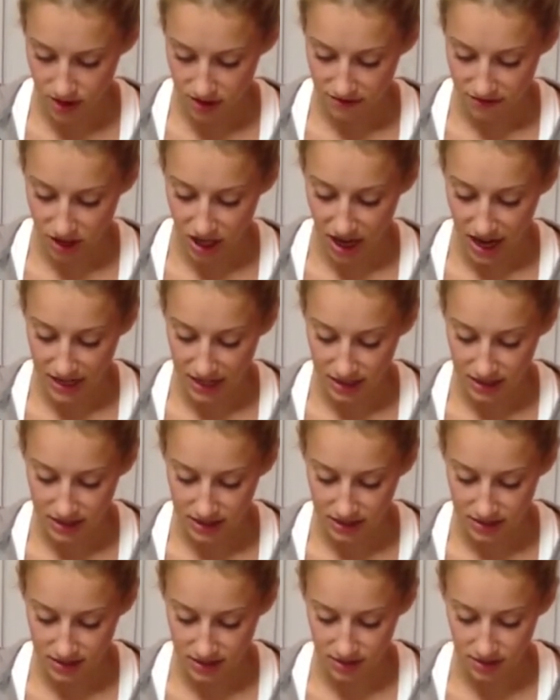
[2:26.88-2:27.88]
for
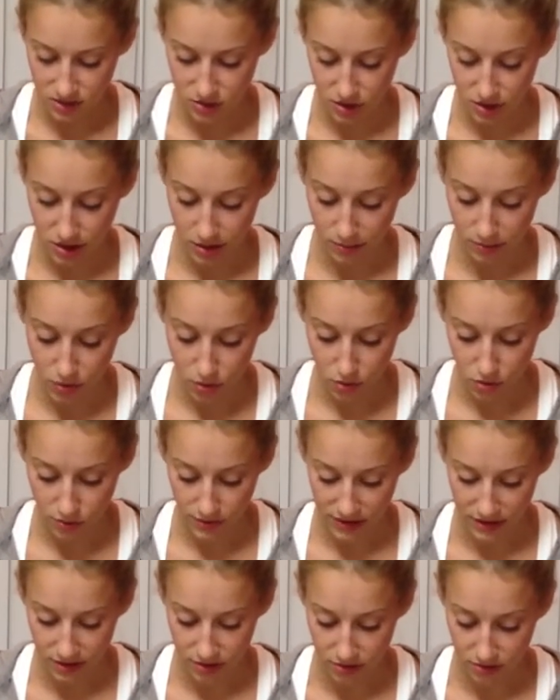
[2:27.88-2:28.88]
guidance. So you're going to pull
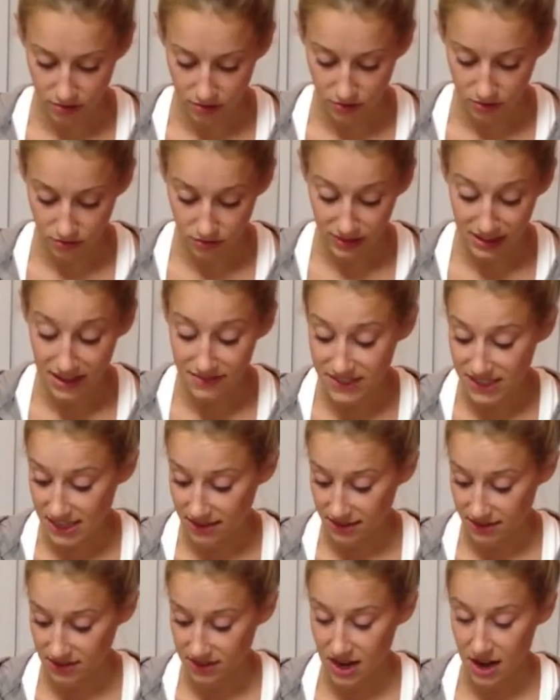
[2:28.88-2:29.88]
with your left
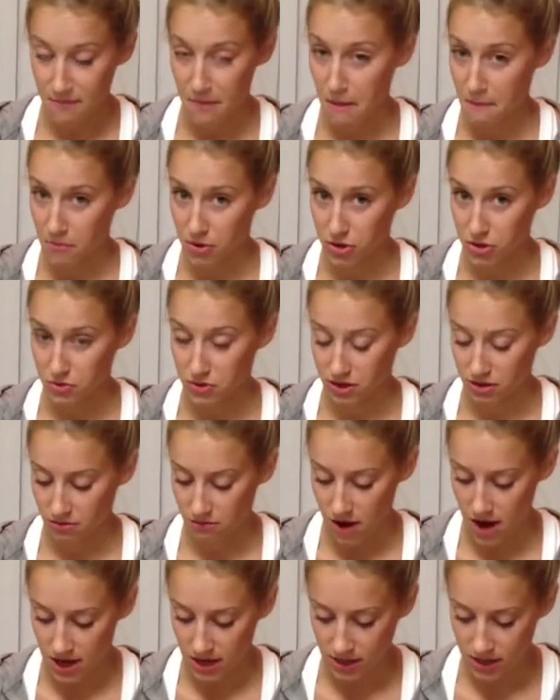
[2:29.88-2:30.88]
hand this time and push with your
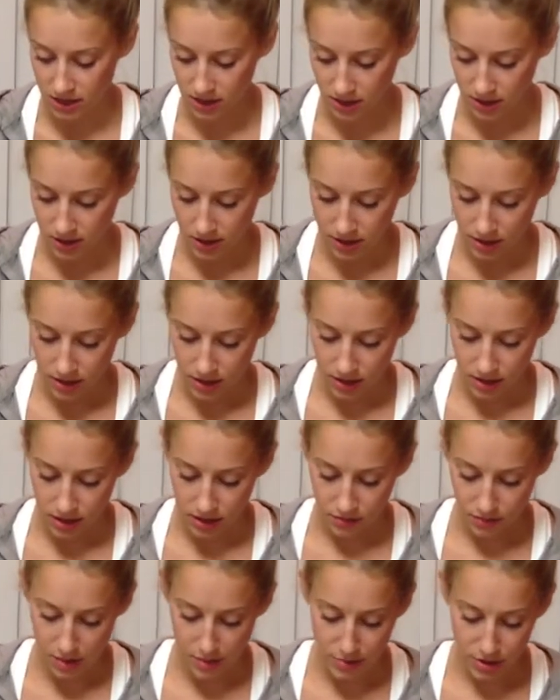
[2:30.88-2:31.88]
right.
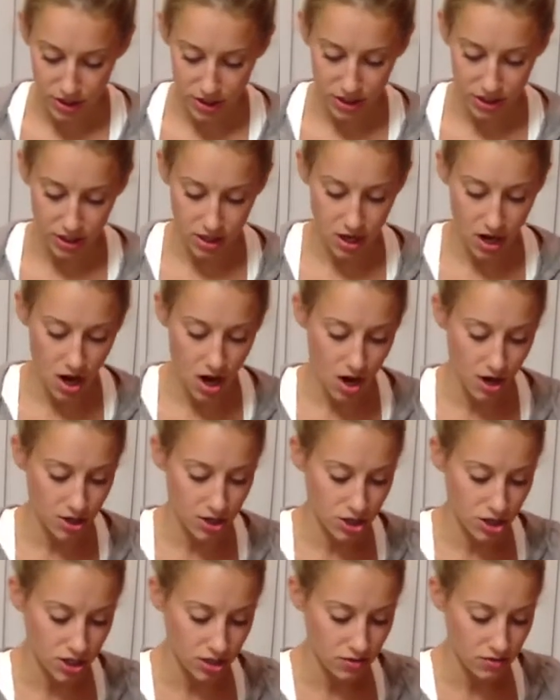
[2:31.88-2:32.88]
And remember to
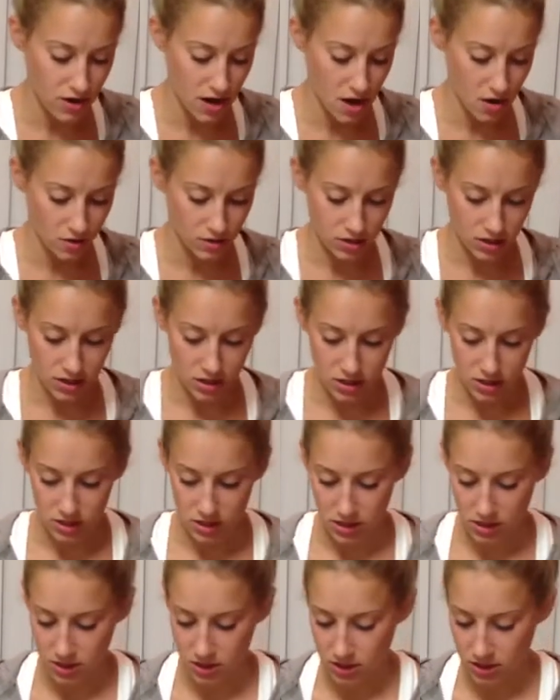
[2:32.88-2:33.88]
arch it around
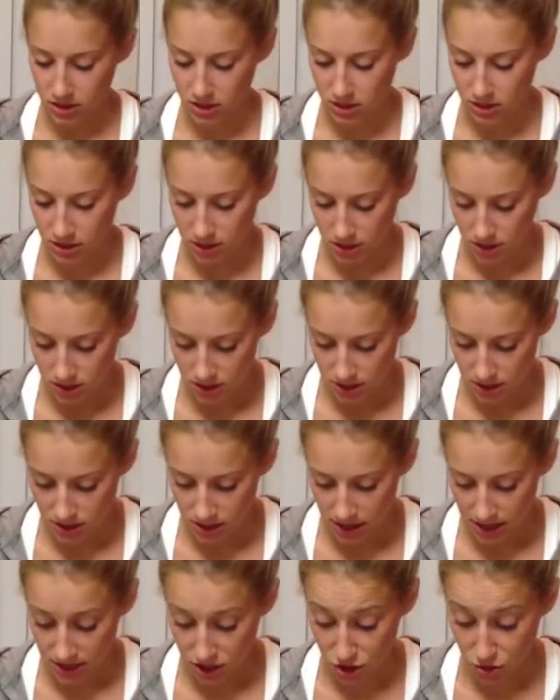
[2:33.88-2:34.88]

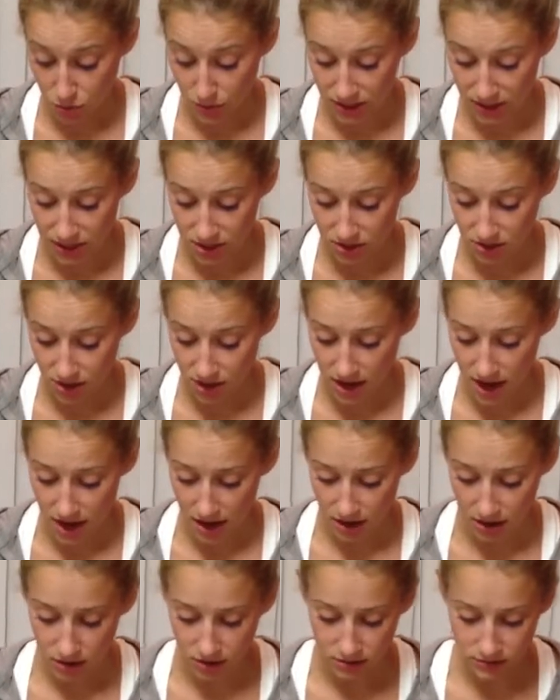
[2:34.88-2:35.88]
at a 20-degree
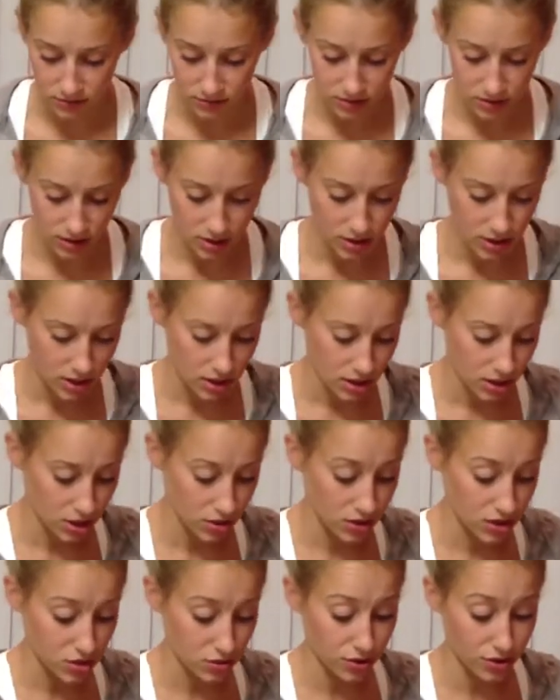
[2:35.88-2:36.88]
angle. You
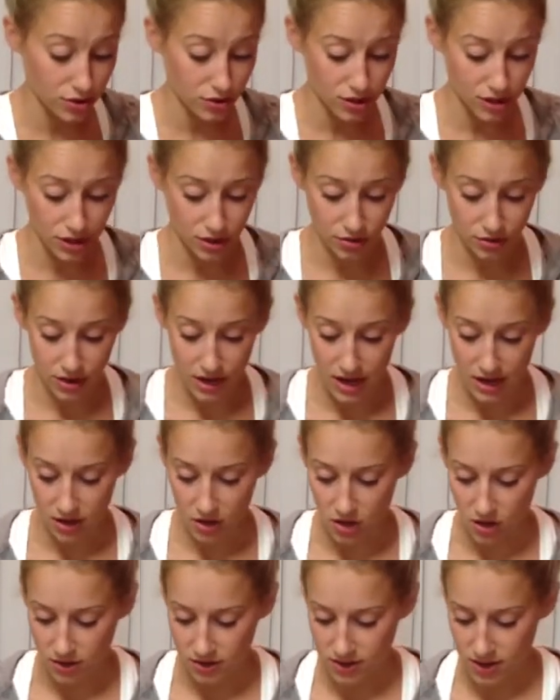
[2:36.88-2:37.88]
could do 30-degree angle
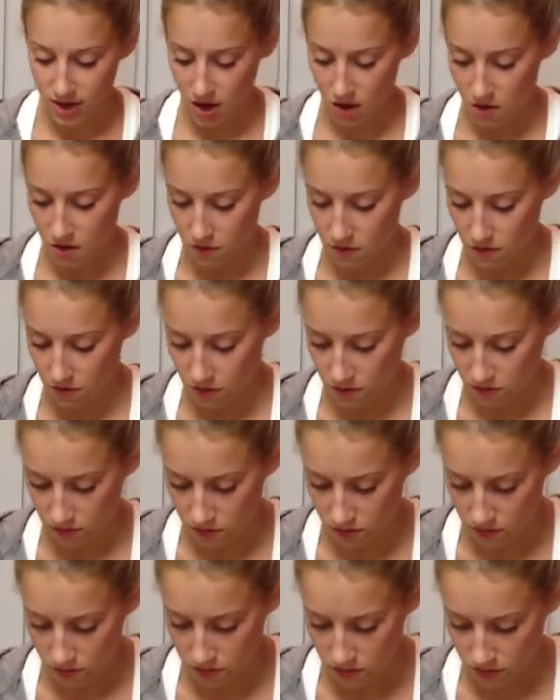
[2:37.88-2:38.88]
also,
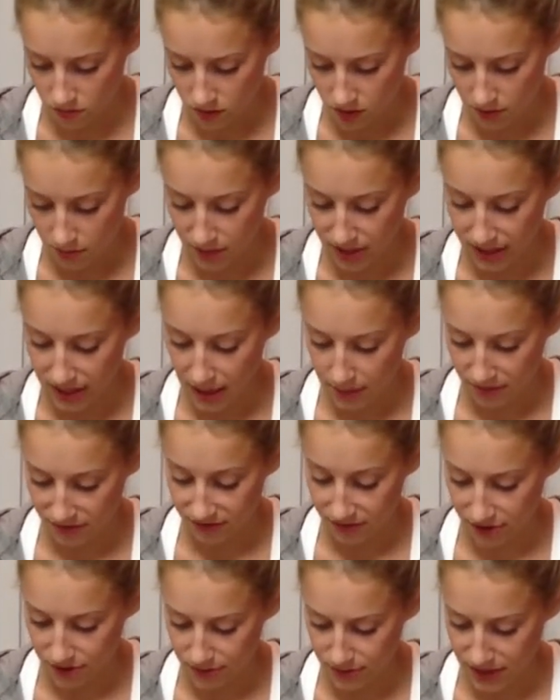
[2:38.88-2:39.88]
but I
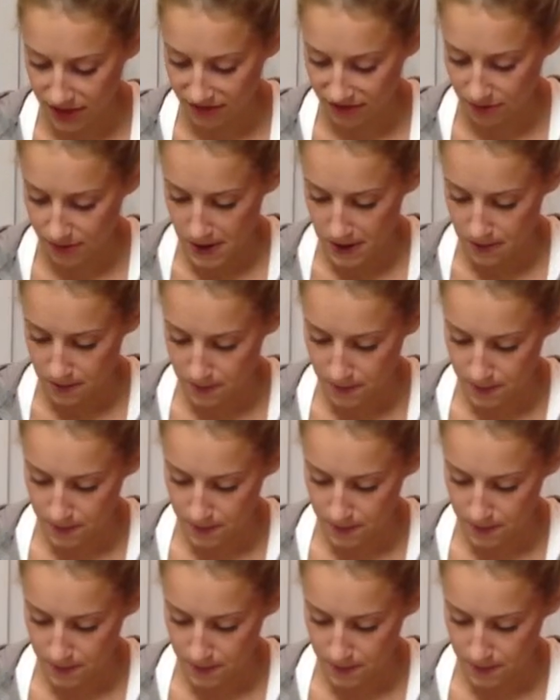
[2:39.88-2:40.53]
prefer 20 for mine.